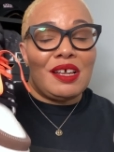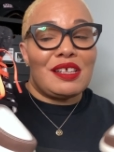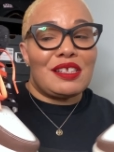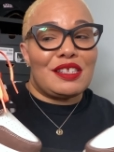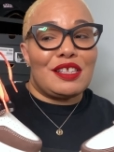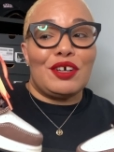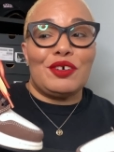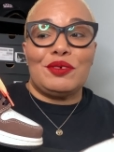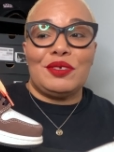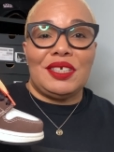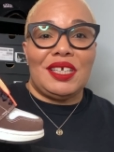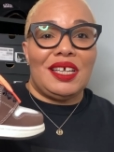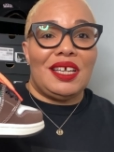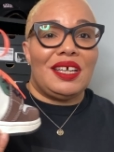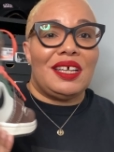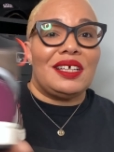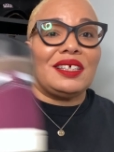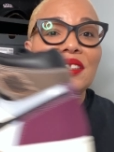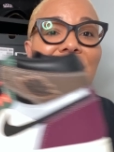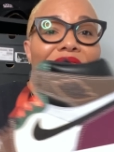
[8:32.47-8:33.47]
So
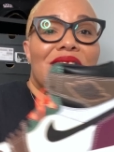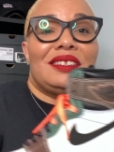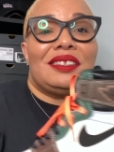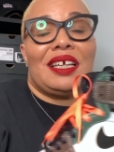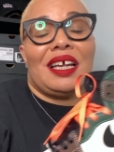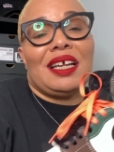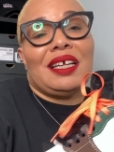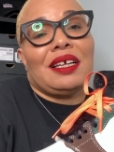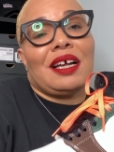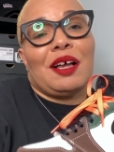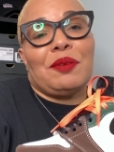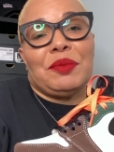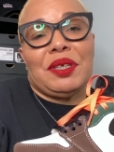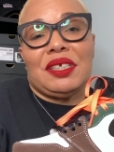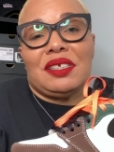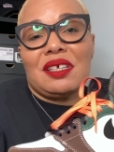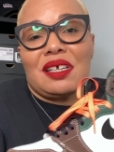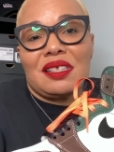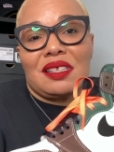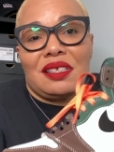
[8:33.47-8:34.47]
yeah, they, I mean,
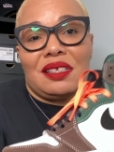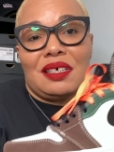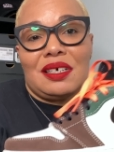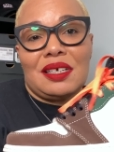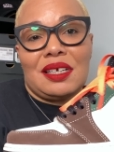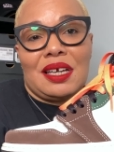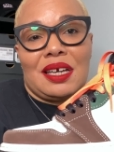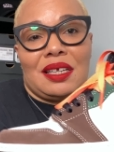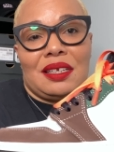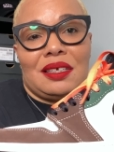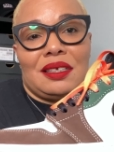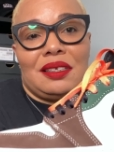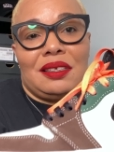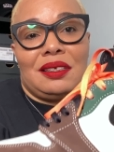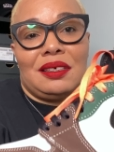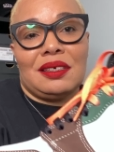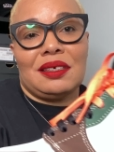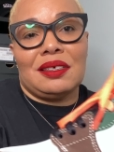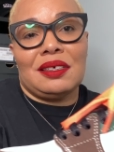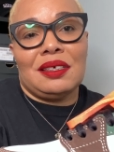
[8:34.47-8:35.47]
just look at it.
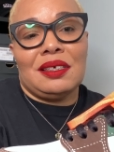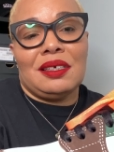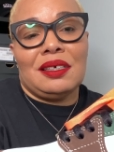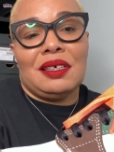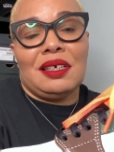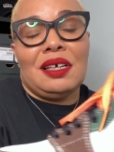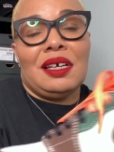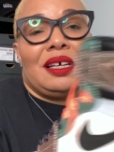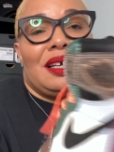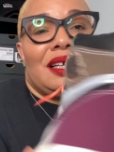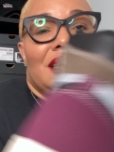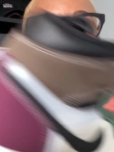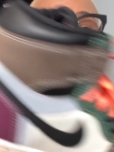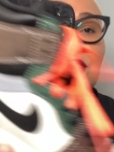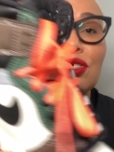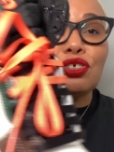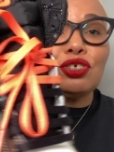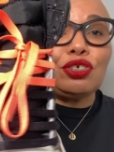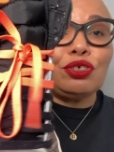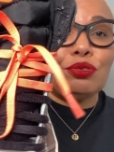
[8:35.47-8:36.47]
Look, it's the
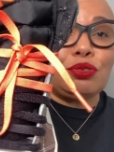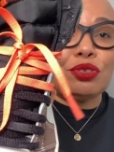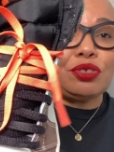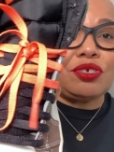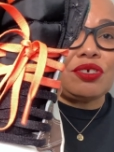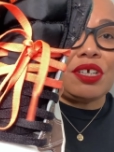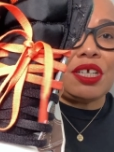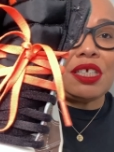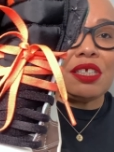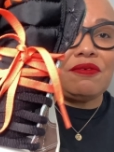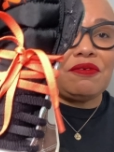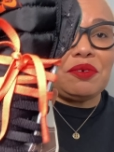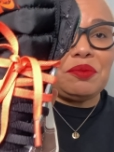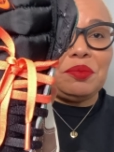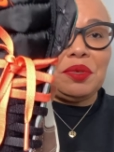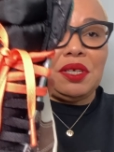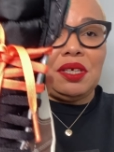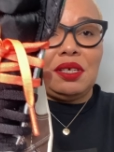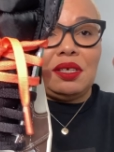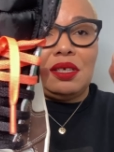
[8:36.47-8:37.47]
shoestrings for
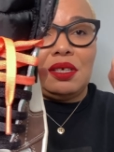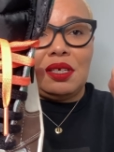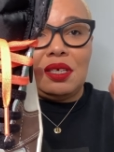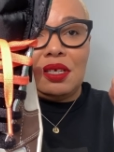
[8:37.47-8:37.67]
me.